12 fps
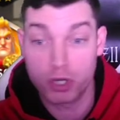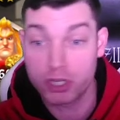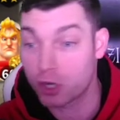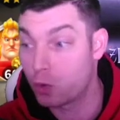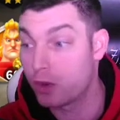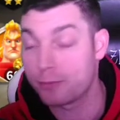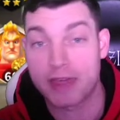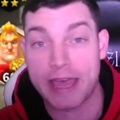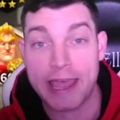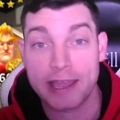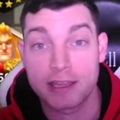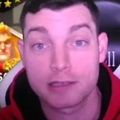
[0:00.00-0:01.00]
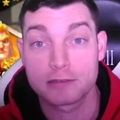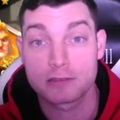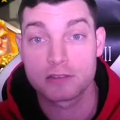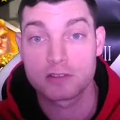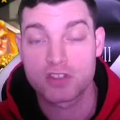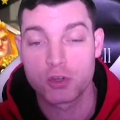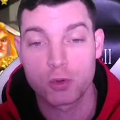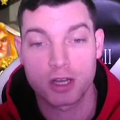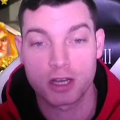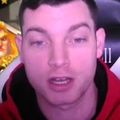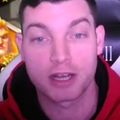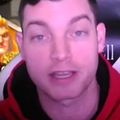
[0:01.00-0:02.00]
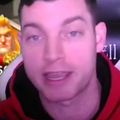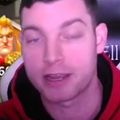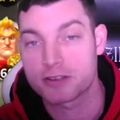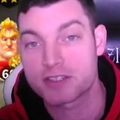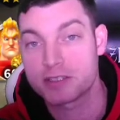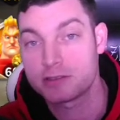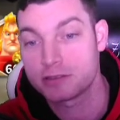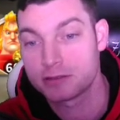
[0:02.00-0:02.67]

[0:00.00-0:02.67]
equip that to a garrison.